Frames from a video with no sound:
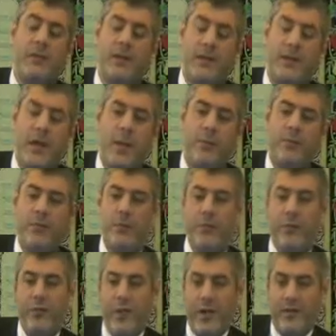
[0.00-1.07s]
When it comes to
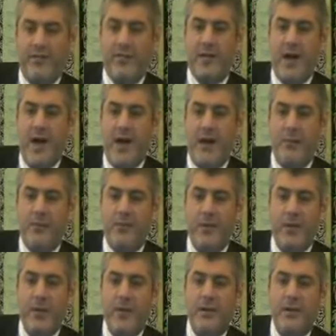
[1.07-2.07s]
sex crimes,